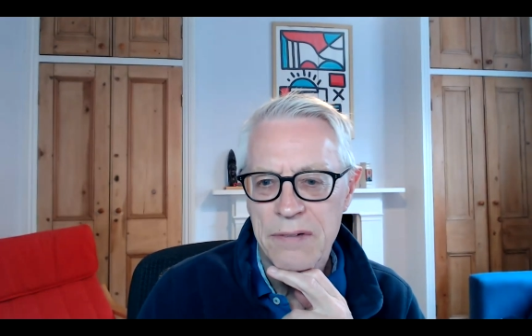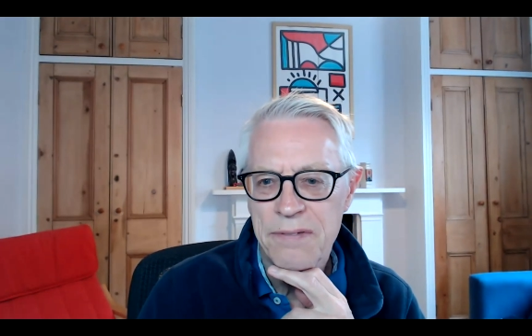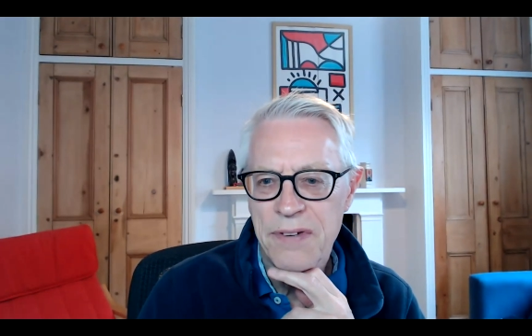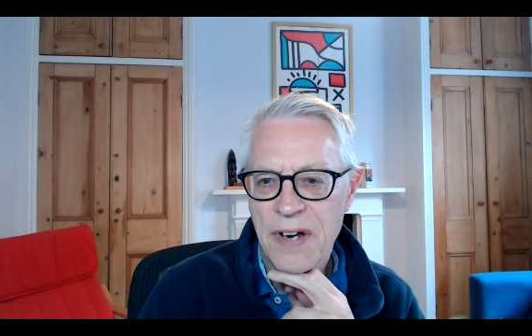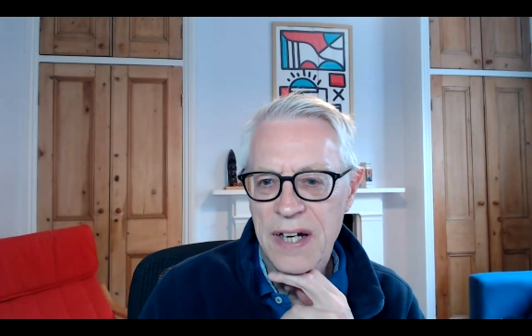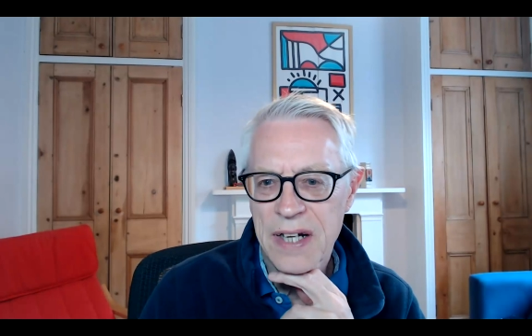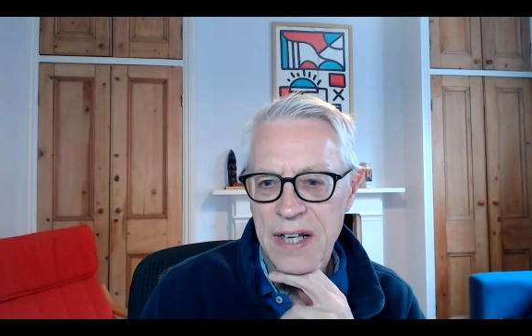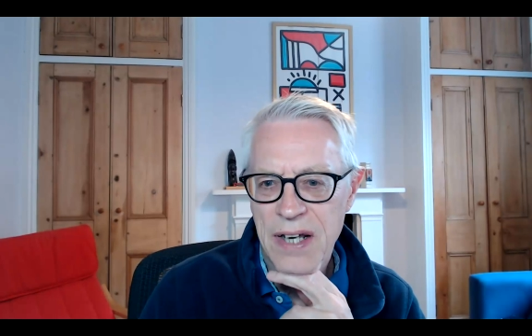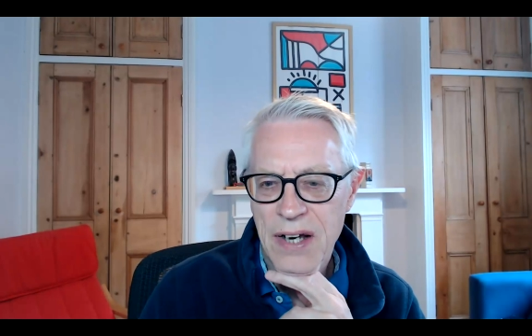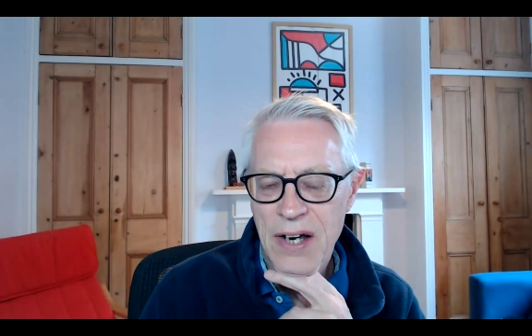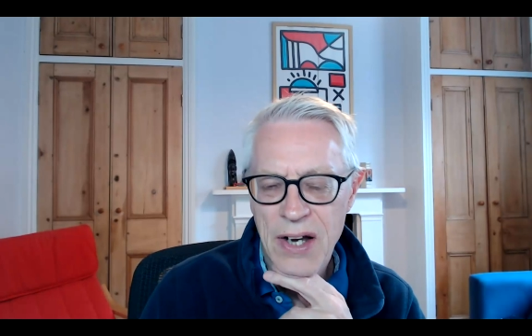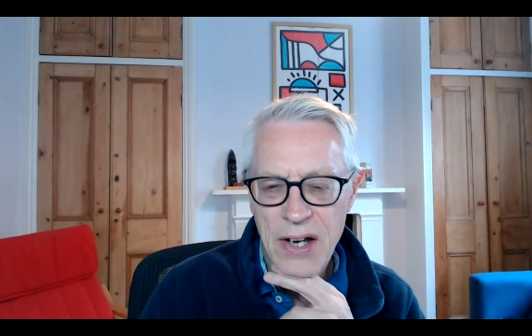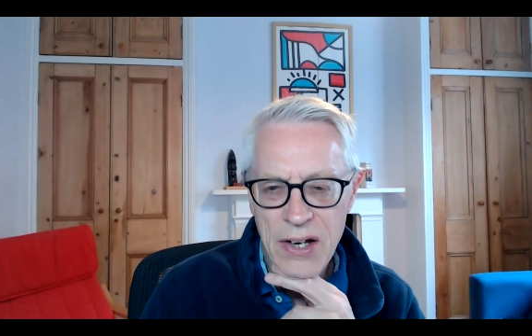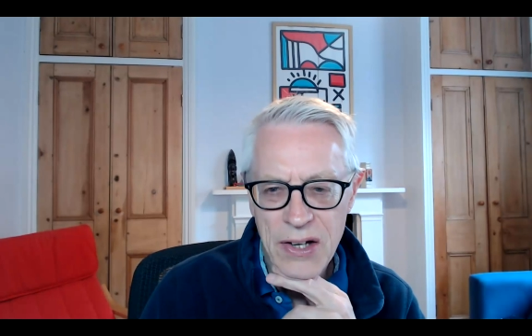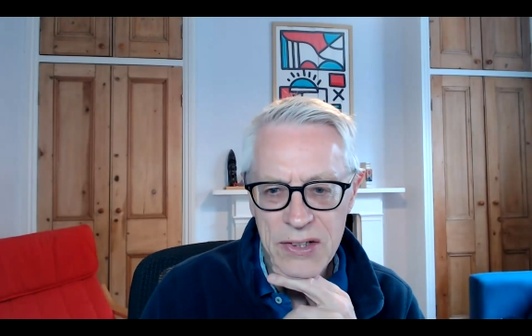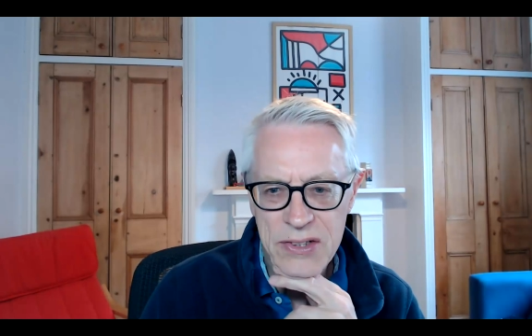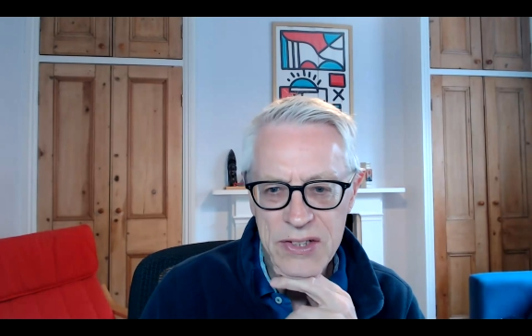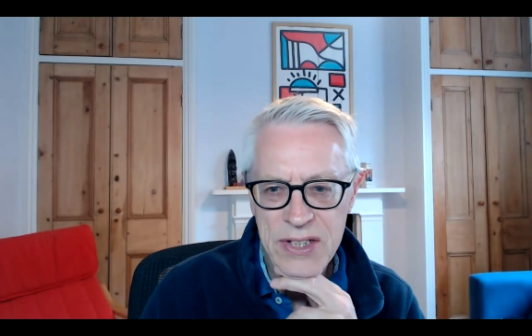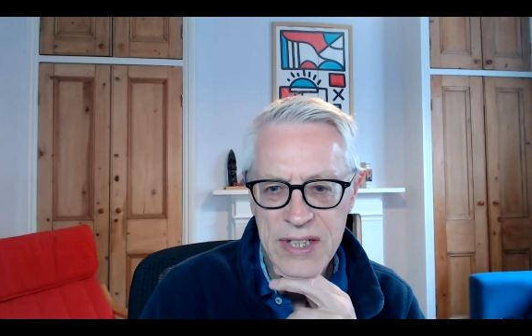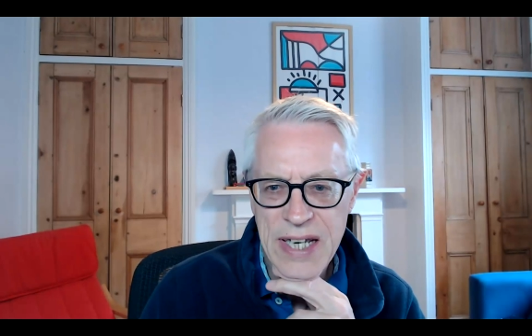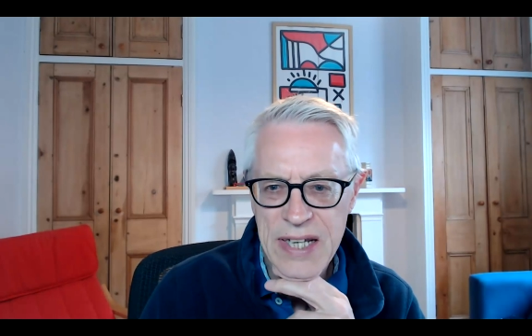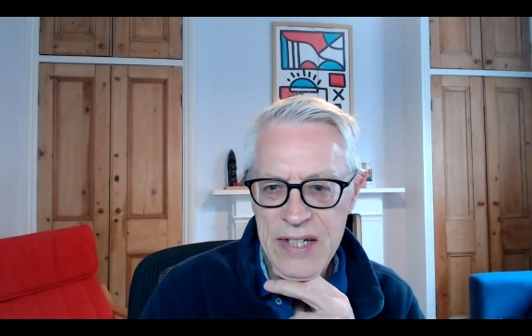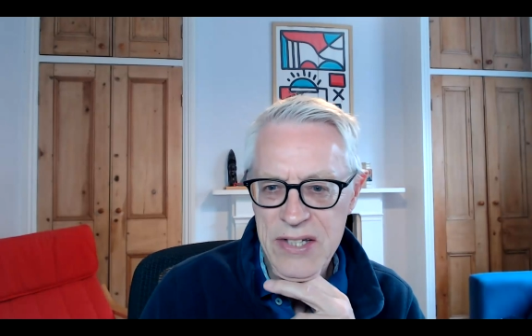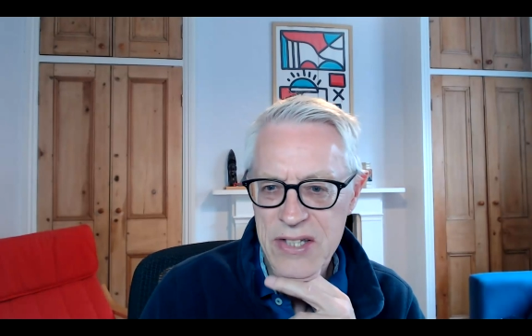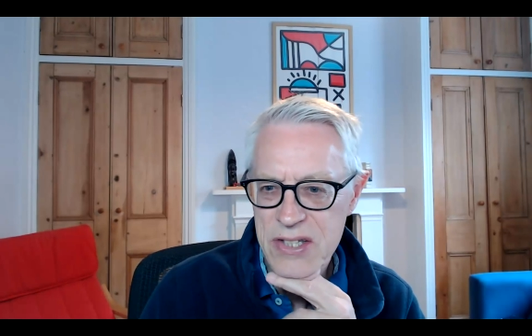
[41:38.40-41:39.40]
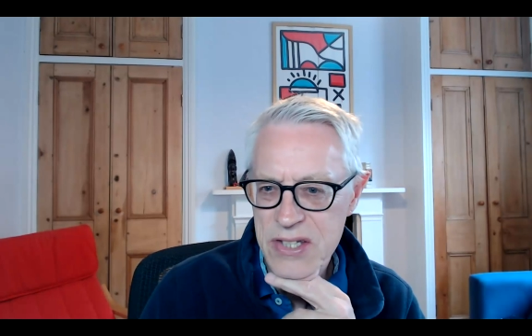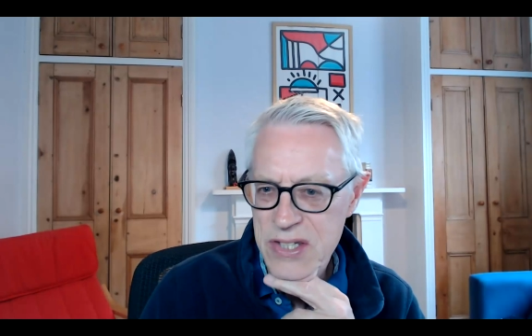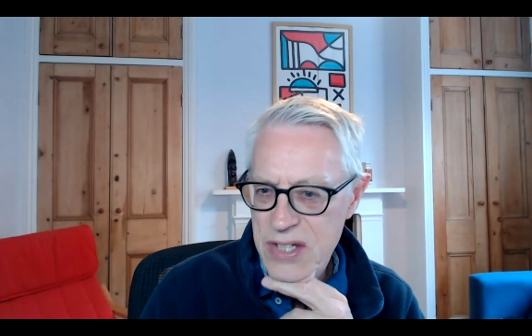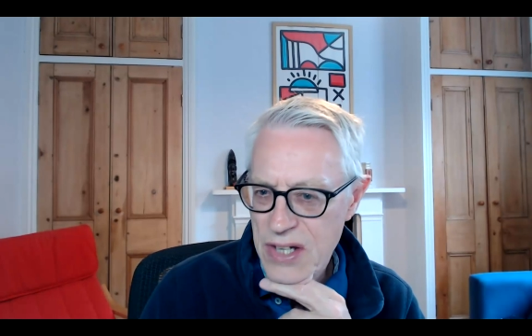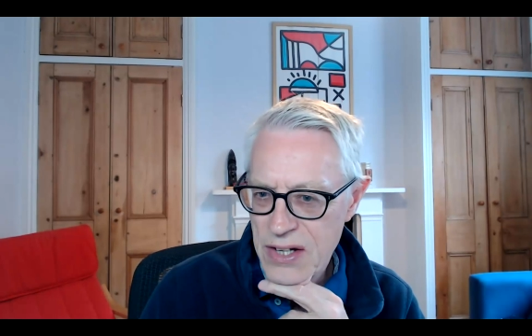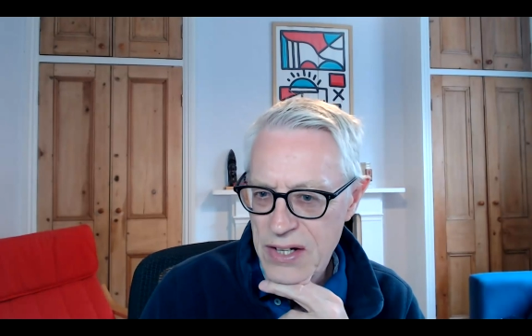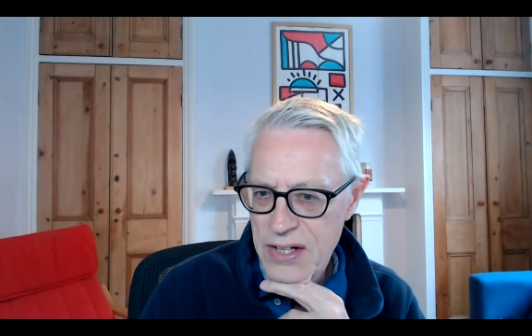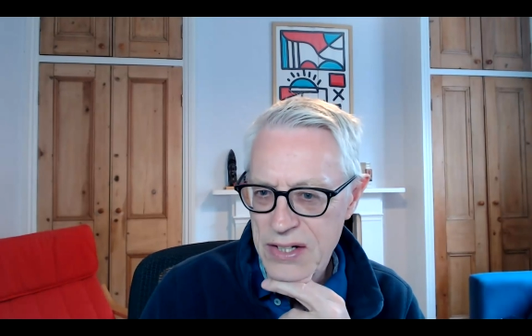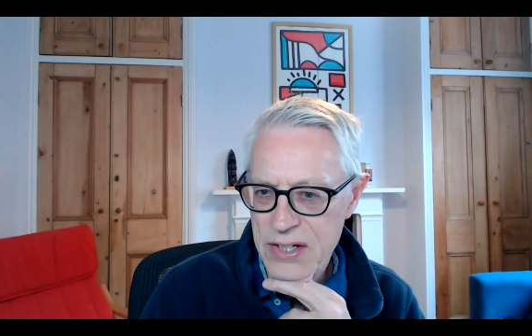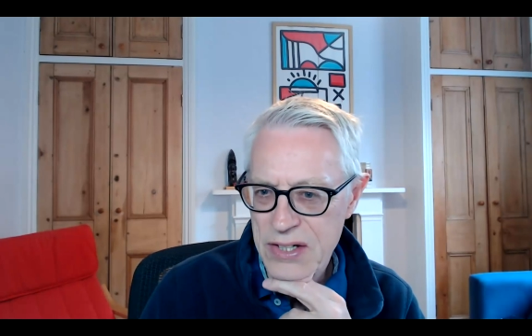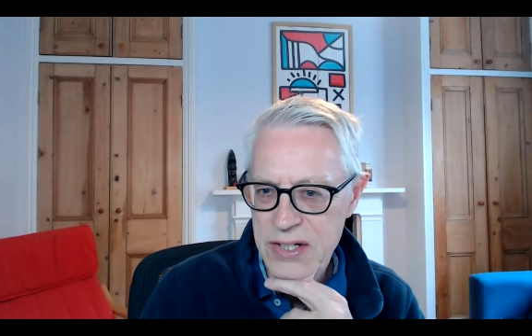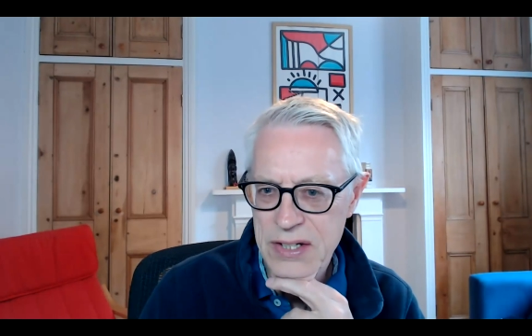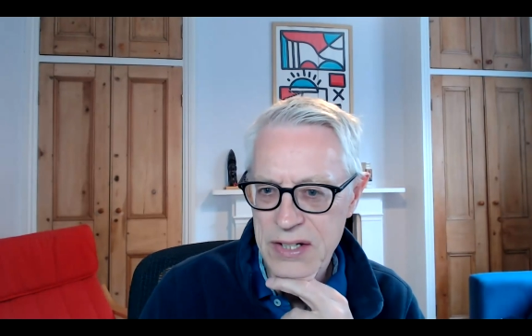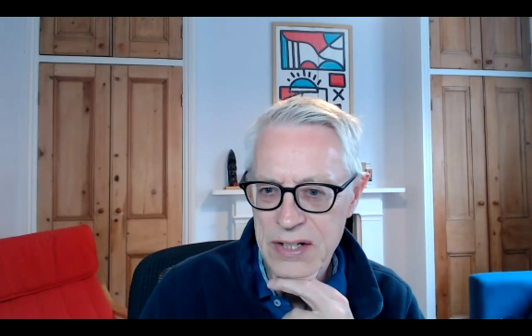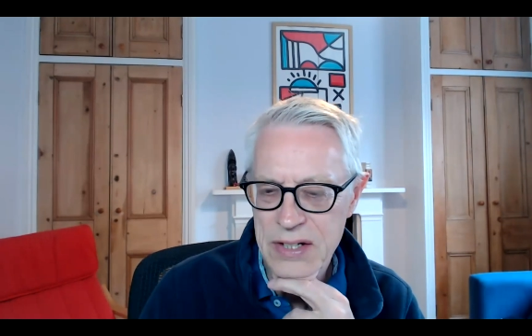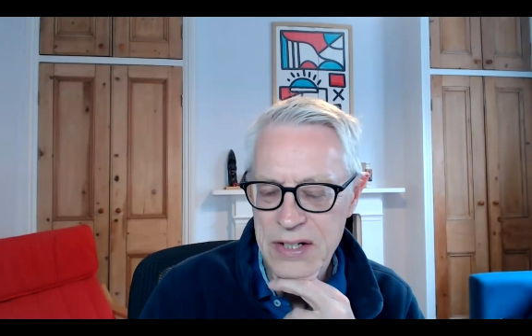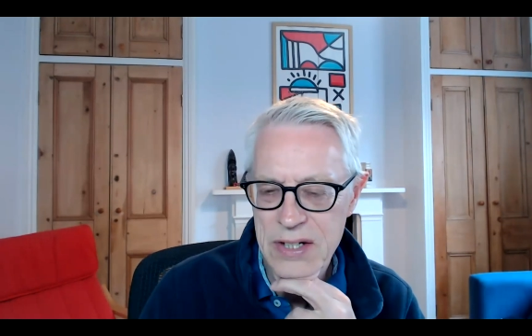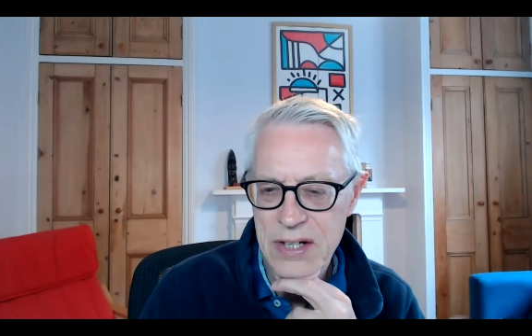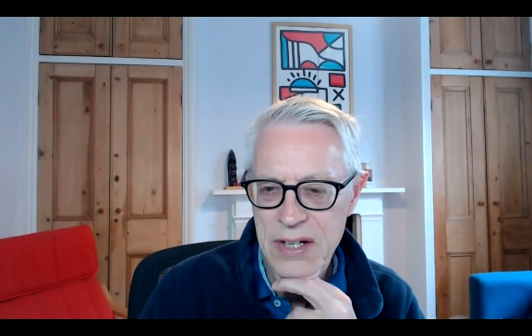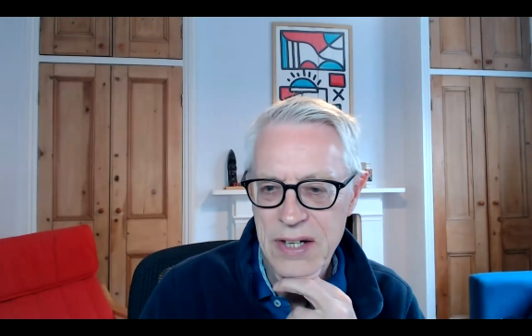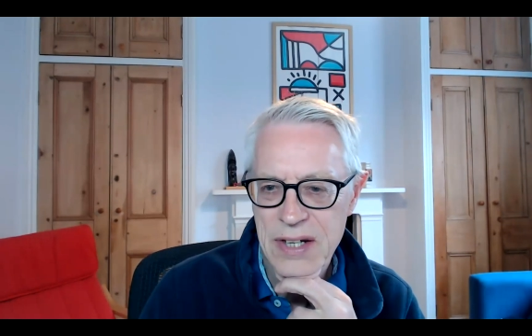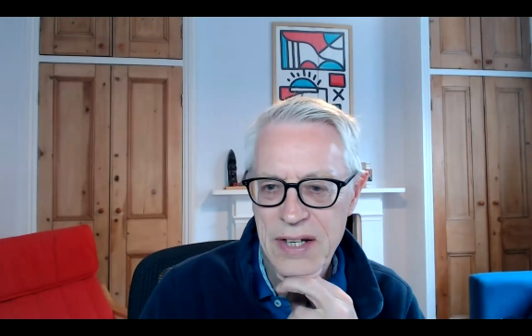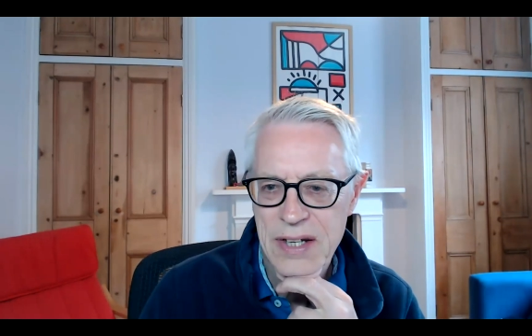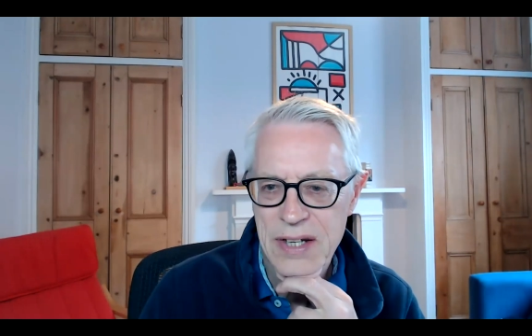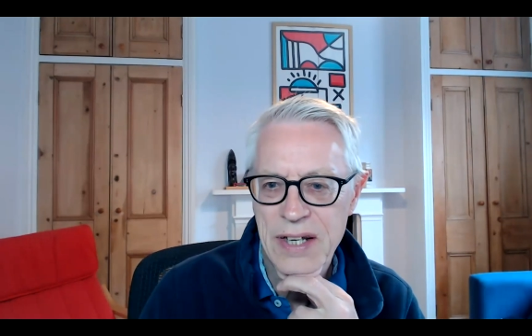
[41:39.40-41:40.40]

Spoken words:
find it hard to get started